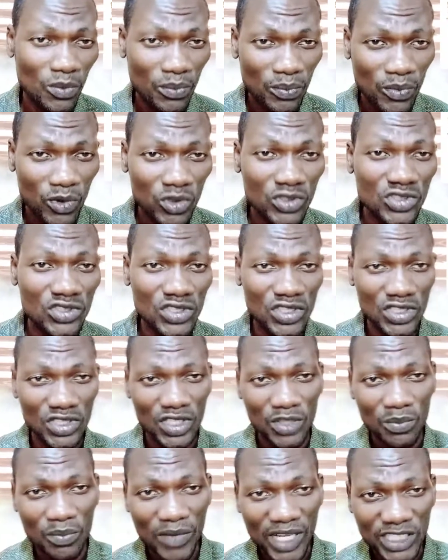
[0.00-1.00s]
both
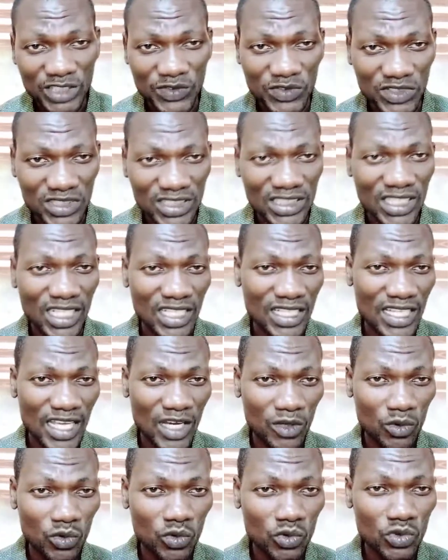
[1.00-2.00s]
the mash feed, they
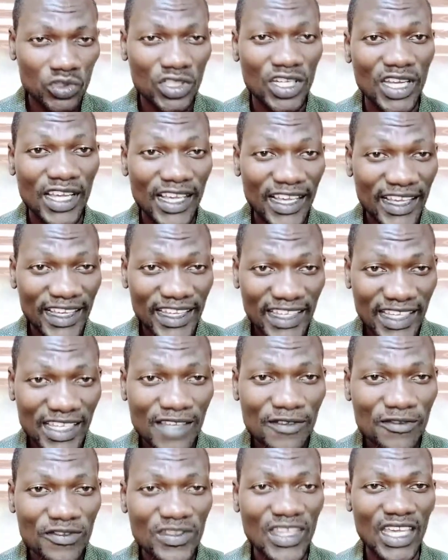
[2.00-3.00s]
are good
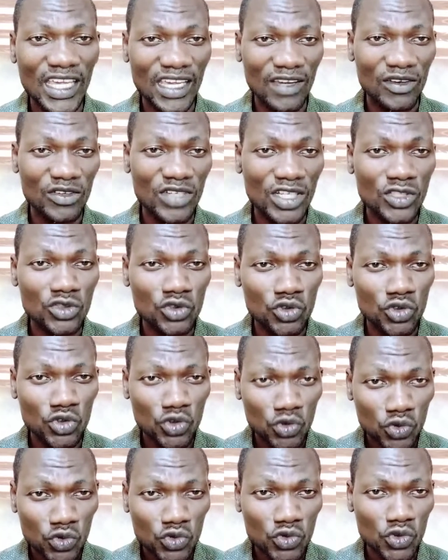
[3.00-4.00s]
if the ingredients
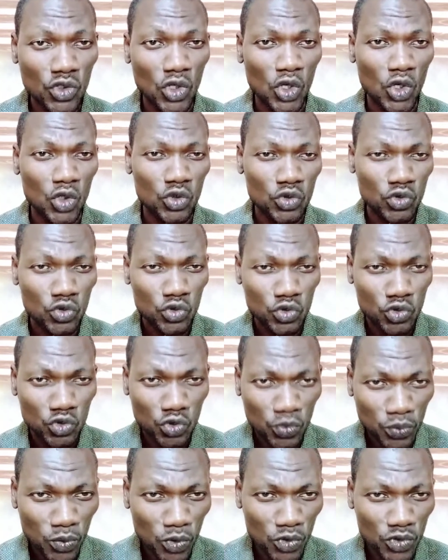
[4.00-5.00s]
used
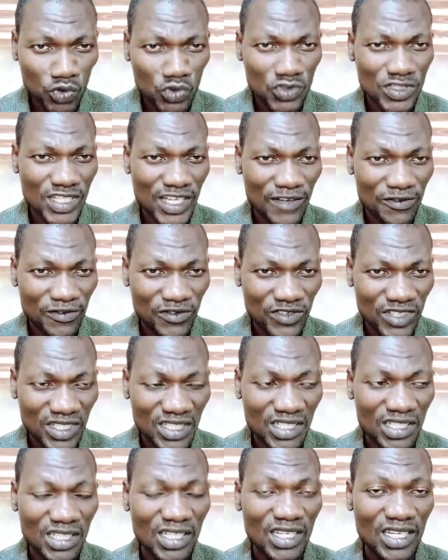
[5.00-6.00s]
to produce that
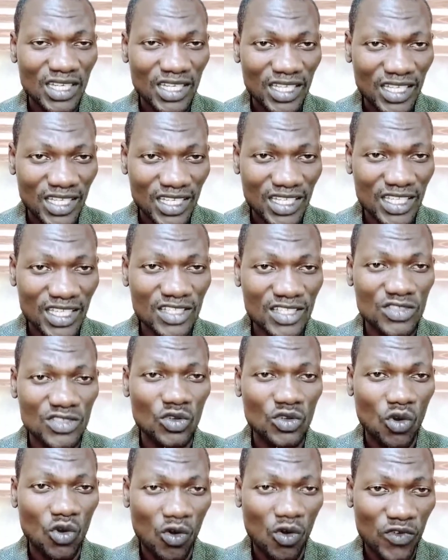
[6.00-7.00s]
feed is
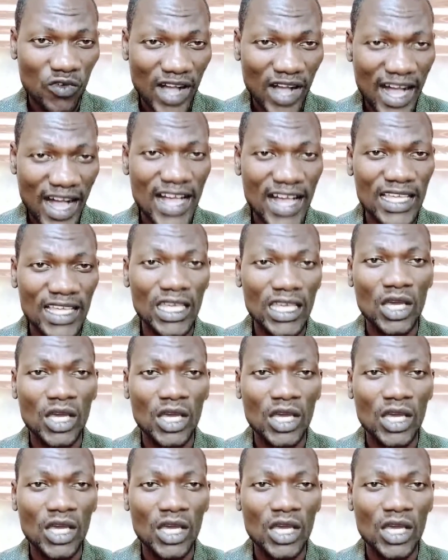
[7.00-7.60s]
of high